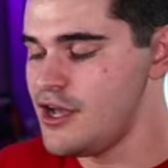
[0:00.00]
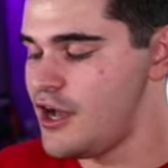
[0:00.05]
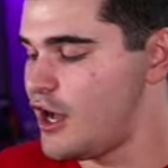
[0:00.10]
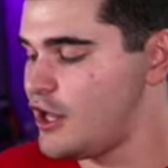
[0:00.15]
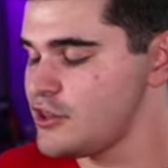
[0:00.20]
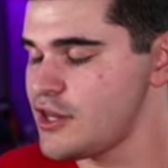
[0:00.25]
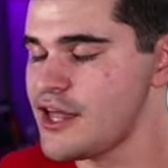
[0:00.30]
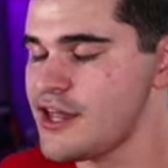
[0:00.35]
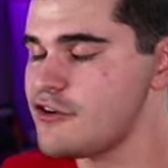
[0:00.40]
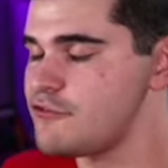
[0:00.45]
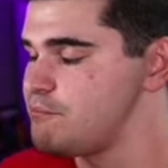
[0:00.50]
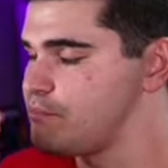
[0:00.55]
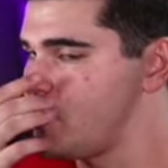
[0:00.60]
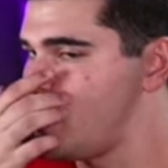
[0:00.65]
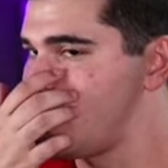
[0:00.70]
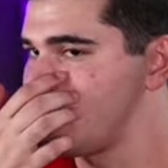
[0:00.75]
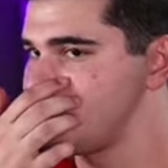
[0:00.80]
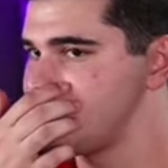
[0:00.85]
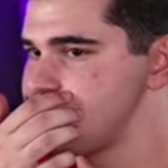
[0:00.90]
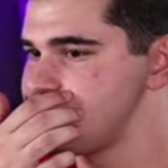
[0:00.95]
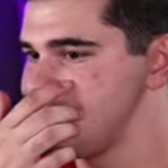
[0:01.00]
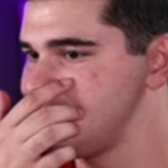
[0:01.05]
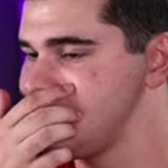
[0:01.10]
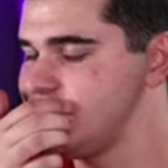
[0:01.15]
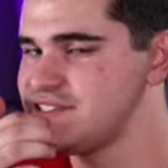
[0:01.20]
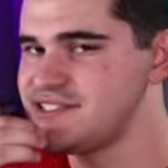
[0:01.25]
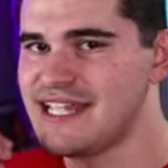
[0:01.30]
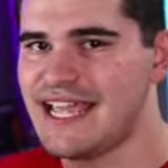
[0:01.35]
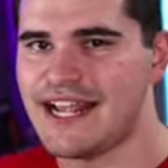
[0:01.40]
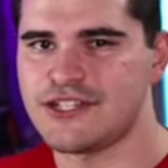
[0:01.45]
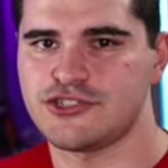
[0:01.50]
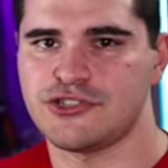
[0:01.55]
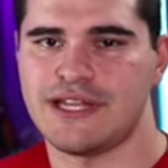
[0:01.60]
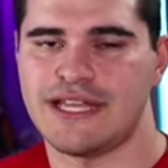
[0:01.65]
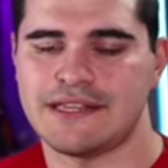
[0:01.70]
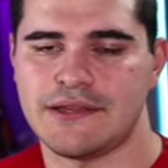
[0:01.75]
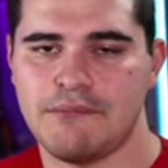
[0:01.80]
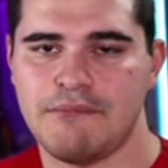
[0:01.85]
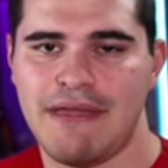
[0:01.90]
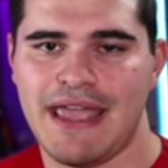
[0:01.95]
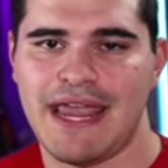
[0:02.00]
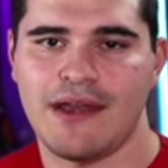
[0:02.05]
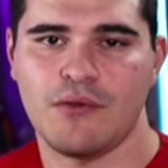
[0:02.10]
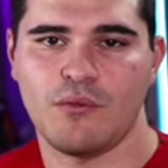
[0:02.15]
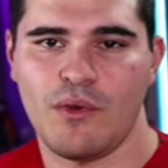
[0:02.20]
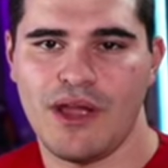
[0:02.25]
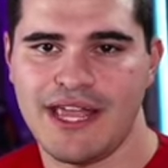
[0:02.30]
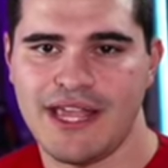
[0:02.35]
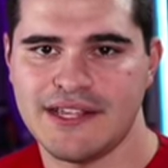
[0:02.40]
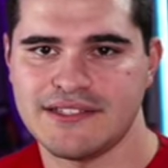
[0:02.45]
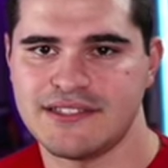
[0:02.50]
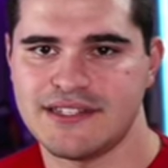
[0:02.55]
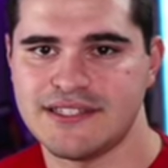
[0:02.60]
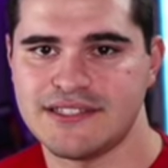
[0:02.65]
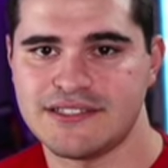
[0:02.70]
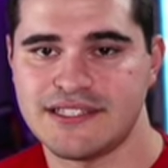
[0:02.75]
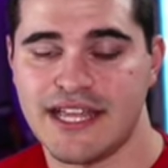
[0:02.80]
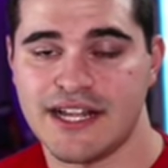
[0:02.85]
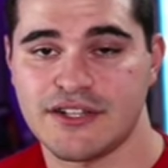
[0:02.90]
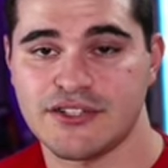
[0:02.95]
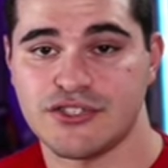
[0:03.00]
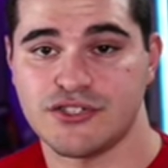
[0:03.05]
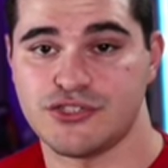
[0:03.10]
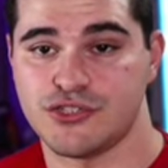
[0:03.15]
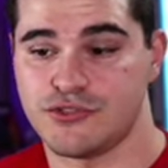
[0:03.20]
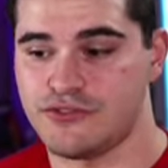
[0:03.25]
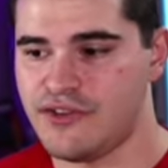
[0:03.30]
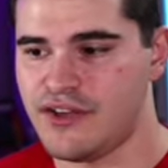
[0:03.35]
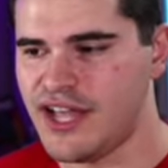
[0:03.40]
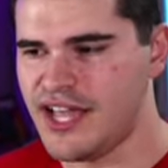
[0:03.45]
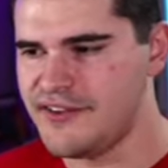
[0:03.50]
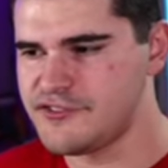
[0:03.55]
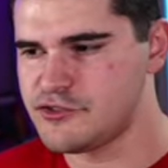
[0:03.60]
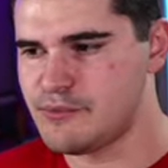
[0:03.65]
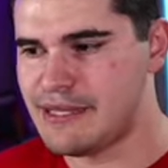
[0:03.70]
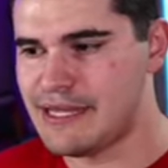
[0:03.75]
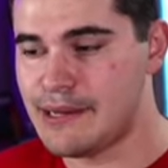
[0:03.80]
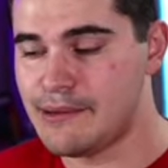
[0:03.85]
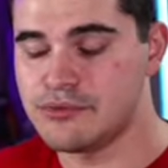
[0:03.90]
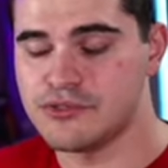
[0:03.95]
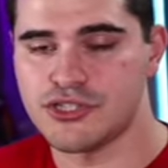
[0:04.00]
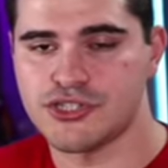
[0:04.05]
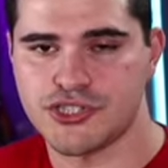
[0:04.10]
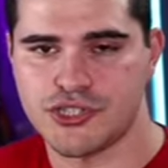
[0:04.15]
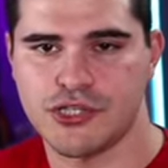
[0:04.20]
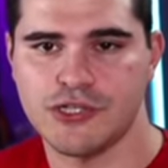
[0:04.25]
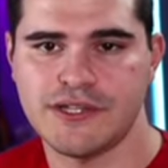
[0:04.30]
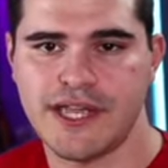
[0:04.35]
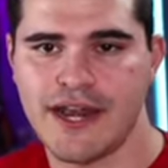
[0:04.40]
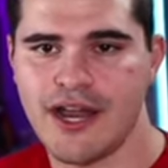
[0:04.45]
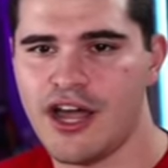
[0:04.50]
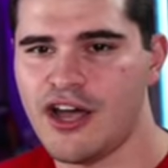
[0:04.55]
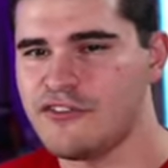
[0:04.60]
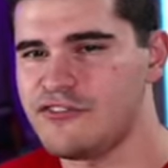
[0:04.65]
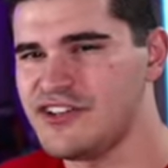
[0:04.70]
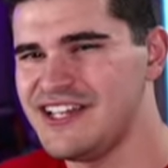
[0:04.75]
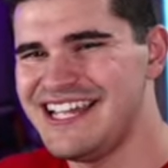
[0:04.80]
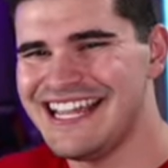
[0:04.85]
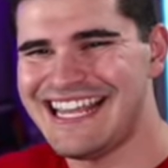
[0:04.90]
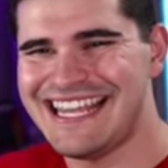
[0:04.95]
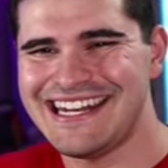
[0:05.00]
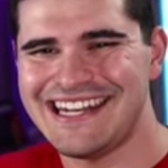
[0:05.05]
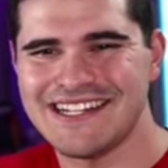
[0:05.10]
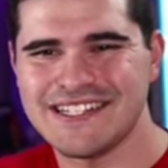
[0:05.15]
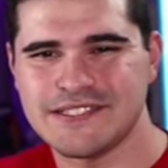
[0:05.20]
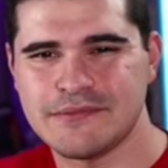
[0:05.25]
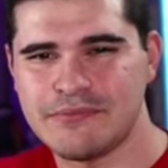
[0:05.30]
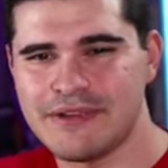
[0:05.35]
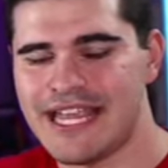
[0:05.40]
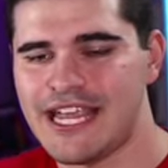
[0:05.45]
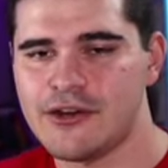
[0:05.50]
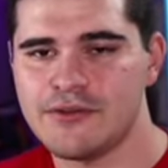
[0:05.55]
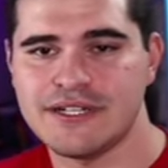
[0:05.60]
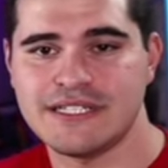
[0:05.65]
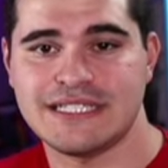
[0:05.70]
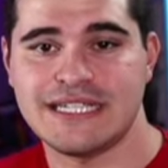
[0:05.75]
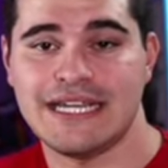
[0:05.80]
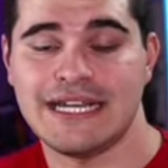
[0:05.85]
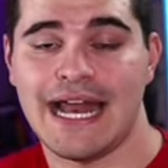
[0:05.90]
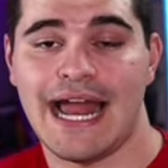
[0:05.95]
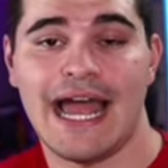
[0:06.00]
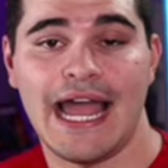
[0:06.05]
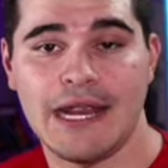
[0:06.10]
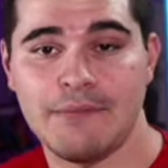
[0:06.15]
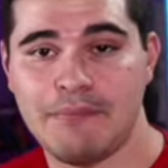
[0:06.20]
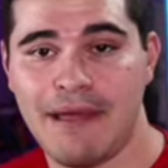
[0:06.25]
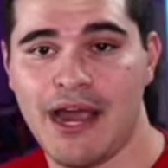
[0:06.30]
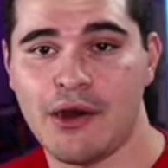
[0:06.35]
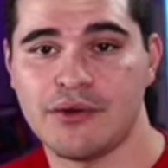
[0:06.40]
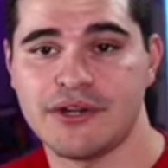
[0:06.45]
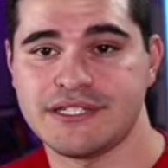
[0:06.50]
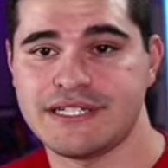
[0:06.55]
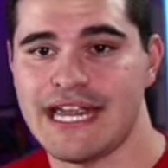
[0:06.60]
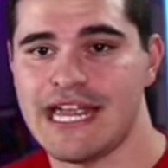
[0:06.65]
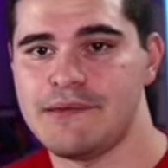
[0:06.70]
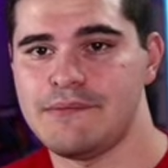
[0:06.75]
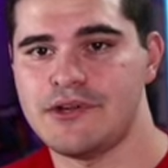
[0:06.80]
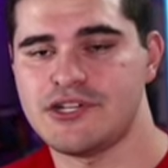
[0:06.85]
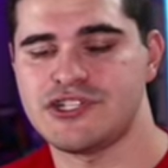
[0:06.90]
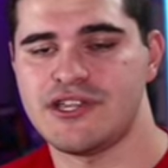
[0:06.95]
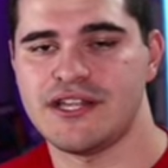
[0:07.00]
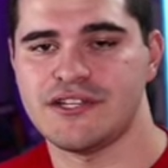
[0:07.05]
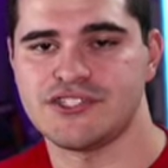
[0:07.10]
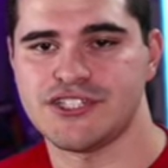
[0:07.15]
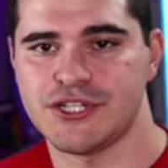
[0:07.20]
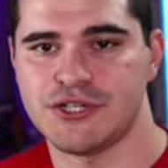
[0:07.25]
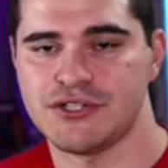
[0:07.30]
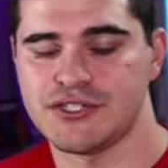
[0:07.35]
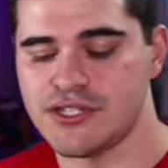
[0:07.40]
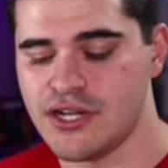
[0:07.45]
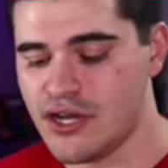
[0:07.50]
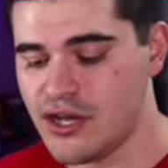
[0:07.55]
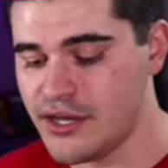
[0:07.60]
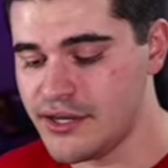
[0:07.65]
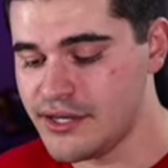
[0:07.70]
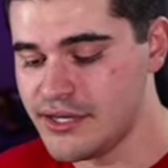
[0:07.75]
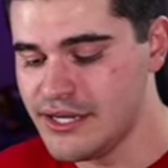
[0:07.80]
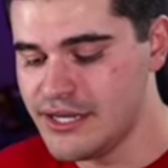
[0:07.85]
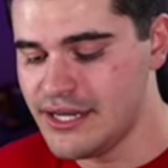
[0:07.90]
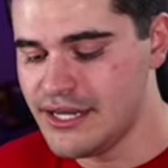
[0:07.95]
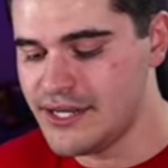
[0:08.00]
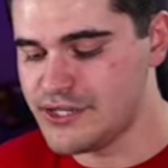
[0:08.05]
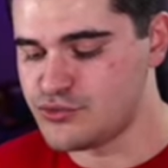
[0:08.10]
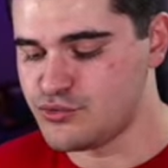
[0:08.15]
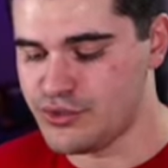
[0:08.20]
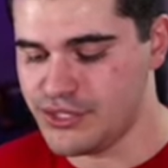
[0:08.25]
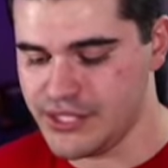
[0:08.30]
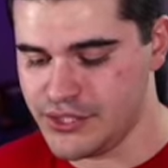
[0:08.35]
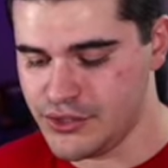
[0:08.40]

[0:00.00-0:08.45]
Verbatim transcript: A lot of blockers in these decks are like the main ways these decks survive, so being able to turn that off, get in some guaranteed high power damage thanks to your Don is really